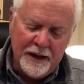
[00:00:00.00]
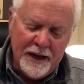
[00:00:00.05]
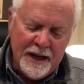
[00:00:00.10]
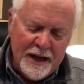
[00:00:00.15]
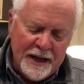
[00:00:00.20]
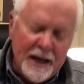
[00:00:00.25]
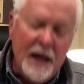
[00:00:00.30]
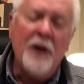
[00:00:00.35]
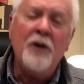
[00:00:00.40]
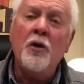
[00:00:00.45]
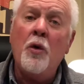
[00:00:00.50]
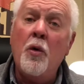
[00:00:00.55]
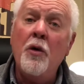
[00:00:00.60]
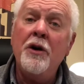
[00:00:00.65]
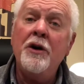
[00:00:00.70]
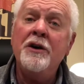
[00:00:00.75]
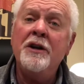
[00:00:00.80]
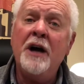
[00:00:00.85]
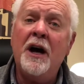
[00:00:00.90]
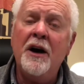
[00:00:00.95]
Now, in
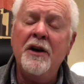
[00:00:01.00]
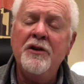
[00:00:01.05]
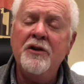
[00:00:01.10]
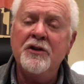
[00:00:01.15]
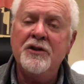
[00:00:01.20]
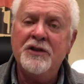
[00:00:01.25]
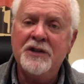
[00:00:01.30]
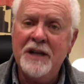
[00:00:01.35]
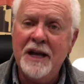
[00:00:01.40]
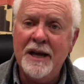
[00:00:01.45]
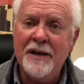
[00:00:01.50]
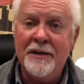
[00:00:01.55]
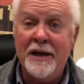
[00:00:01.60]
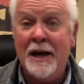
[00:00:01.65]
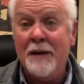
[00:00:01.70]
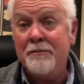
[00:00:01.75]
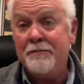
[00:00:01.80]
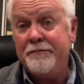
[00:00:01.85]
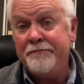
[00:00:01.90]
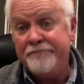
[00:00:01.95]
order to understand
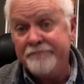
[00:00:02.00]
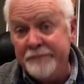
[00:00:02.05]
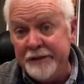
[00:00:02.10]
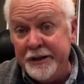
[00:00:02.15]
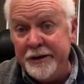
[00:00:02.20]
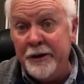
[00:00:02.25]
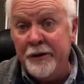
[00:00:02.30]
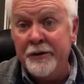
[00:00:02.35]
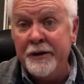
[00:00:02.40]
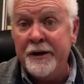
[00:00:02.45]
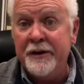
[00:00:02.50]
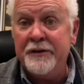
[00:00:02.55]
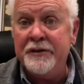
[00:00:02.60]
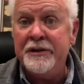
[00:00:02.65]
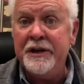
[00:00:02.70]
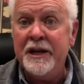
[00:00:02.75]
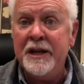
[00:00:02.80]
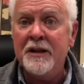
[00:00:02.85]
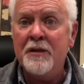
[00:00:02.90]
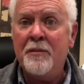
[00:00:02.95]
that, you don't
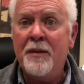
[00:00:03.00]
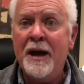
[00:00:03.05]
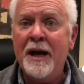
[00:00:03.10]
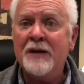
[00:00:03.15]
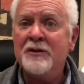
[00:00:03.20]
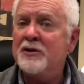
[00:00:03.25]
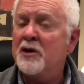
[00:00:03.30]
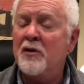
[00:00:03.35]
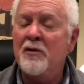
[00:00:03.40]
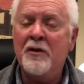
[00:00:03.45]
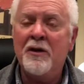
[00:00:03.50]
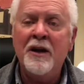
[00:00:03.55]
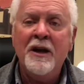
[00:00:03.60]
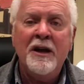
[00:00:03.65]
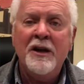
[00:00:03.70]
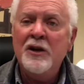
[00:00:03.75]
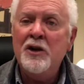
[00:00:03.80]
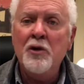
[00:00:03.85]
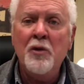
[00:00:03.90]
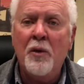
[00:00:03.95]
understand the Passover,
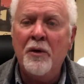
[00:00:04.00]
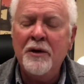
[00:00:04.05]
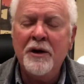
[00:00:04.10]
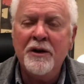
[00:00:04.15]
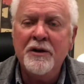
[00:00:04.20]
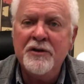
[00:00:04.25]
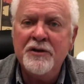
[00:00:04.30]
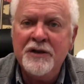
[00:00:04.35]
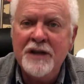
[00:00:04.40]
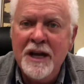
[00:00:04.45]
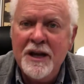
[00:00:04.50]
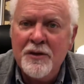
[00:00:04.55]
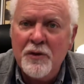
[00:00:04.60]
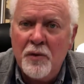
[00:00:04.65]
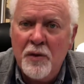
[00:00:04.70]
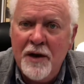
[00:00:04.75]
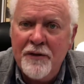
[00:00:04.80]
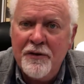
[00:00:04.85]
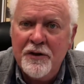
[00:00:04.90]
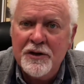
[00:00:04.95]
you won't understand the
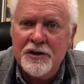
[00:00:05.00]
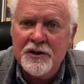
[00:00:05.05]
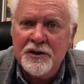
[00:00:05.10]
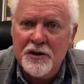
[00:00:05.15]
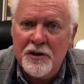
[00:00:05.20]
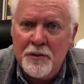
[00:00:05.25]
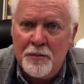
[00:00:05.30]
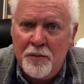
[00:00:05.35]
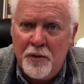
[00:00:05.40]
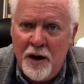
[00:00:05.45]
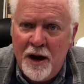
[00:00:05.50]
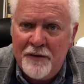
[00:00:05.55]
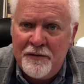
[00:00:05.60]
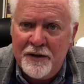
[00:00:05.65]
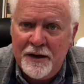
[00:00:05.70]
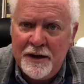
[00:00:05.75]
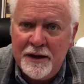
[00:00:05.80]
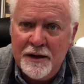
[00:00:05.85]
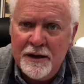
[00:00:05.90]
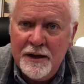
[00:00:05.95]
reference to the prophet.
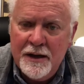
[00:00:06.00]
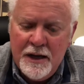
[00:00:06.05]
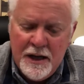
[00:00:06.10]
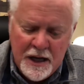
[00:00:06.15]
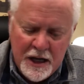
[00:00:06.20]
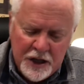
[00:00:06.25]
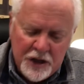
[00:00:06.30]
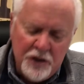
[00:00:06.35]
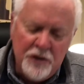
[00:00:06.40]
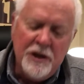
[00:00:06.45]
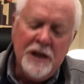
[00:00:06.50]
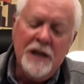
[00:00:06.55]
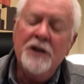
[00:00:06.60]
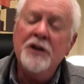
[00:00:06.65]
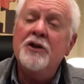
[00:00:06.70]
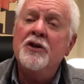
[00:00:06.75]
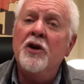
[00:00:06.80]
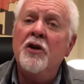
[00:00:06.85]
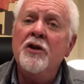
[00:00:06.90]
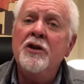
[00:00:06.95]
You need to
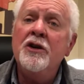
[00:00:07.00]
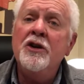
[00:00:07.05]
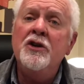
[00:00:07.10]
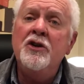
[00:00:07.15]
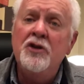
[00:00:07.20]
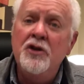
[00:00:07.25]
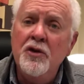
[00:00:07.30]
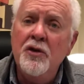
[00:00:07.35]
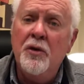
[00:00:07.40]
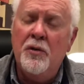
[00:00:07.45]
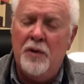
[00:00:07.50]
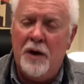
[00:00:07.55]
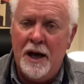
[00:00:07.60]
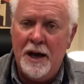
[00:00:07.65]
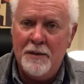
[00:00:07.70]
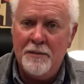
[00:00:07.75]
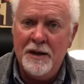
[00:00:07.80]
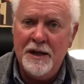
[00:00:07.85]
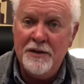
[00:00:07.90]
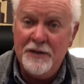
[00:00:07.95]
turn to
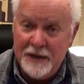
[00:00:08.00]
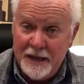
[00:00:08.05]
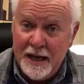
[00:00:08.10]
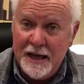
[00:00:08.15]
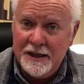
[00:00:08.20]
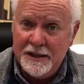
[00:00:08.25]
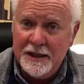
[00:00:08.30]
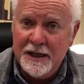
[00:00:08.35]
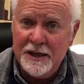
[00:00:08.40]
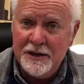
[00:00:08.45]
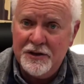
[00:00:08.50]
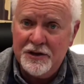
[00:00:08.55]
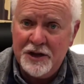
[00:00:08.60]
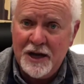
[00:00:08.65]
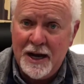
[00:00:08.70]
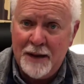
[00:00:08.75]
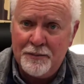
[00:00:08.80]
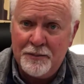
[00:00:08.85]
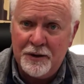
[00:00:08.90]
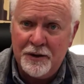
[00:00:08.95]
Deuteronomy, the 18th
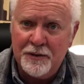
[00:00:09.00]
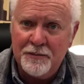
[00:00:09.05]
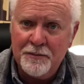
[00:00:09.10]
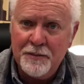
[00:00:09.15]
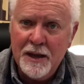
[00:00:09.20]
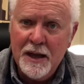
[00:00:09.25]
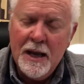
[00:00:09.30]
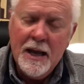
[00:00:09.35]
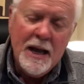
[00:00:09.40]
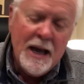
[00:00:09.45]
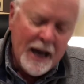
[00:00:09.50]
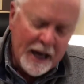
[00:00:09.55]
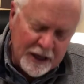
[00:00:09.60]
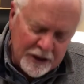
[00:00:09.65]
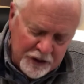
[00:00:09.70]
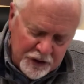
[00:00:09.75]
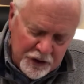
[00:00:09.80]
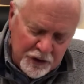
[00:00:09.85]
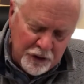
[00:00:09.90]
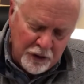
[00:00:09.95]
chapter. And in
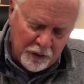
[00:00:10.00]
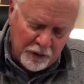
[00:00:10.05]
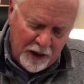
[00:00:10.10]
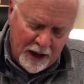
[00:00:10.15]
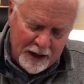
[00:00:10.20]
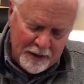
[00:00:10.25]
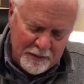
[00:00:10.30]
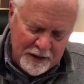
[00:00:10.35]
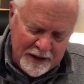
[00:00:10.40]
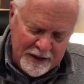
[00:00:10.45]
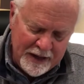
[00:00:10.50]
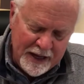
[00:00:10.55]
Deuteronomy, the